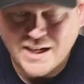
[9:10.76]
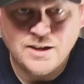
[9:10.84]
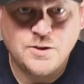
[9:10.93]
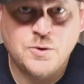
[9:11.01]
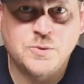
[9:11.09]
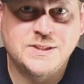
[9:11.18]
I
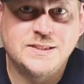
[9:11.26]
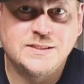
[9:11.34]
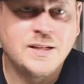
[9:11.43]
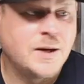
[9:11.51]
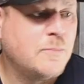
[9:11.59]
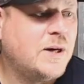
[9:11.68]
don't know what to
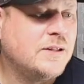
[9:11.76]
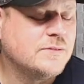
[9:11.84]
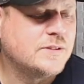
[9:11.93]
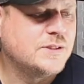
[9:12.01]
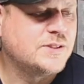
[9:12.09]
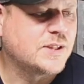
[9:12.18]
say
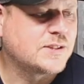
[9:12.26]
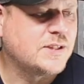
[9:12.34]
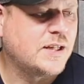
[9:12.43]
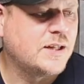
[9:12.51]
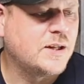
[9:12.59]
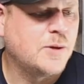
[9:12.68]
about the
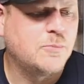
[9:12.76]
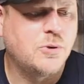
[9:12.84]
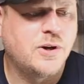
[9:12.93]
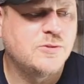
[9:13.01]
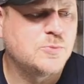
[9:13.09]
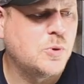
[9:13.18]
$6.99
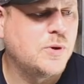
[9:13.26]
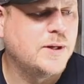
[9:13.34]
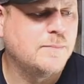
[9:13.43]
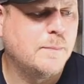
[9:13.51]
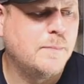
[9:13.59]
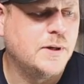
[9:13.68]
price
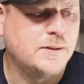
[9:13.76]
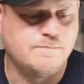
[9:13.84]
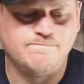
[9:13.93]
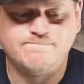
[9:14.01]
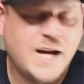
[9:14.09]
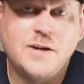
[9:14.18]
point,
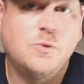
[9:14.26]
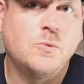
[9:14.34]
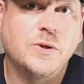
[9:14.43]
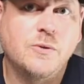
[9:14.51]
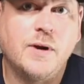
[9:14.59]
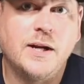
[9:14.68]
but I
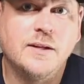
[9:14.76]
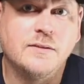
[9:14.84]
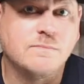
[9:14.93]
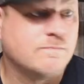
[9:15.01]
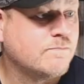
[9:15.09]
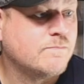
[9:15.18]
don't regret it.
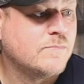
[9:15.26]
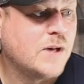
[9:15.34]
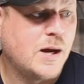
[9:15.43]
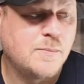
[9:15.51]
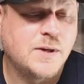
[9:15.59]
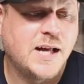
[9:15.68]

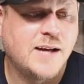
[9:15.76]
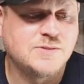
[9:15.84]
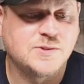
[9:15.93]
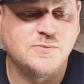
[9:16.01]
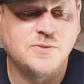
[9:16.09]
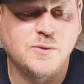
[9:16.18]
I'm going to
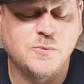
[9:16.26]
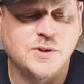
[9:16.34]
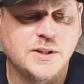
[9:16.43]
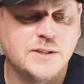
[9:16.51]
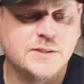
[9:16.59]
have some fun with